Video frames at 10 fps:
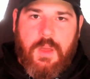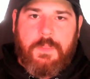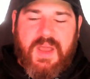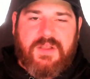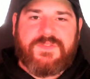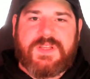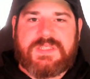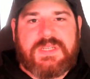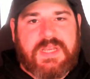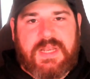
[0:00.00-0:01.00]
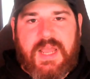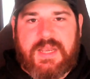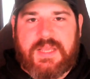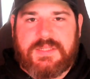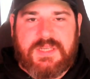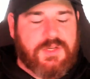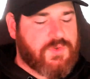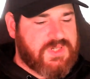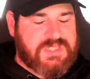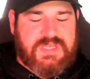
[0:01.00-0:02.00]
Benefits to Canadians,
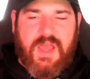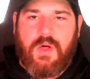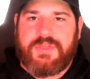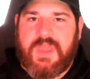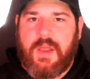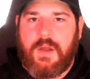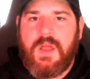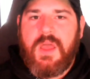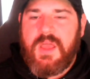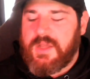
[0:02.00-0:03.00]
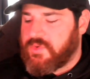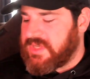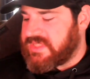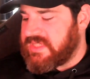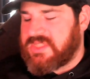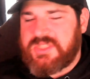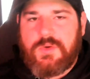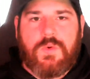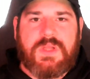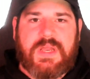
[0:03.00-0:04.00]
increasing healthcare, increasing
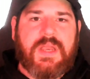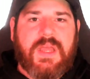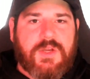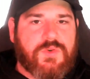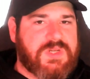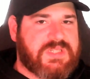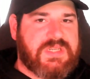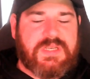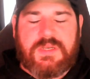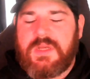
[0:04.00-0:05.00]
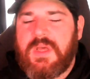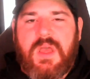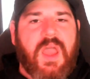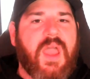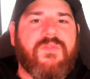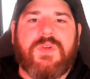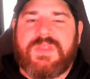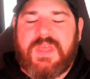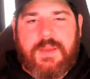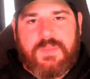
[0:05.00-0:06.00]
schooling, increasing
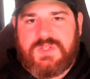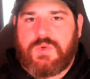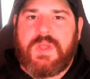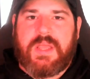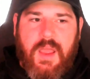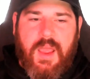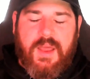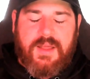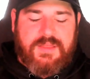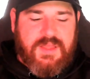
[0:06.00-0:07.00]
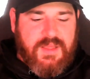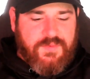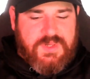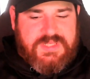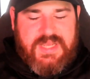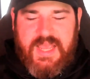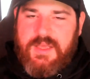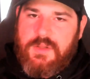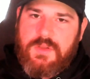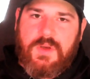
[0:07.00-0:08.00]
everything in between. And I think if we take
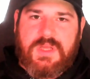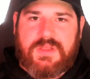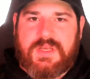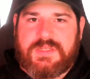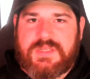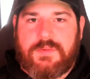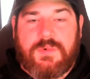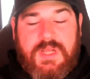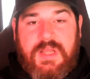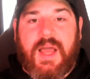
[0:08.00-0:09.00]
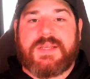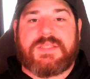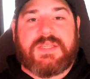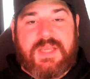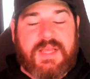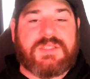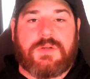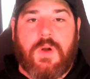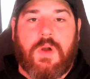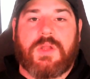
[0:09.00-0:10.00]
a look at this and realize that, yes,
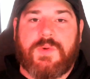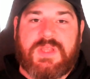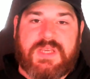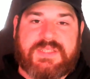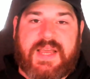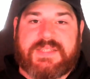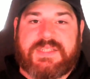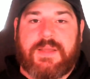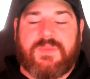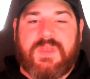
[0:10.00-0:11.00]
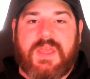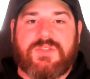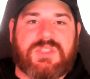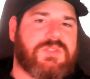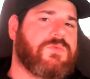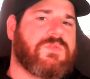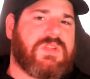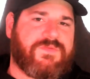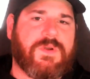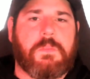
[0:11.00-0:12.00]
they're arguing the exact same thing just through
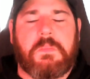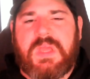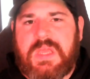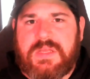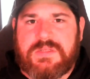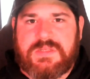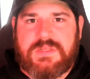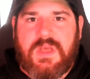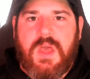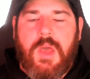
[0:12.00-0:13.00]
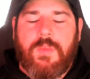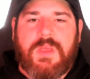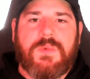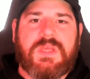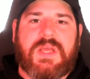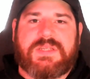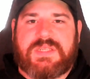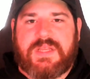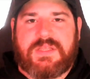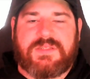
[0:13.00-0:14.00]
different means, we can really
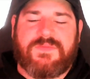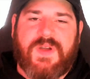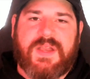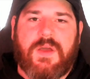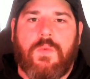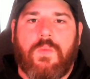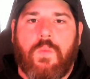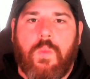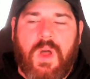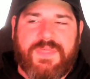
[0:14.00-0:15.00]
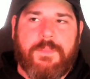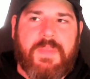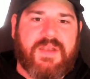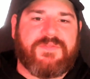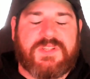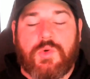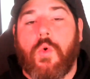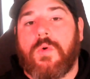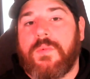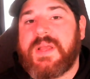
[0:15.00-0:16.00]
dissect this and find out what the benefits
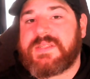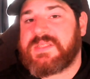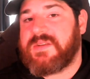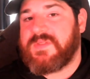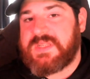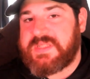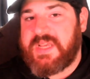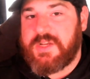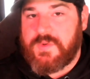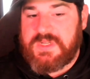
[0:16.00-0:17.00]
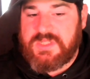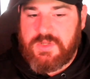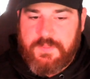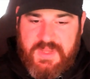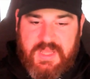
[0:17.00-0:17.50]
or risks of this increase could be.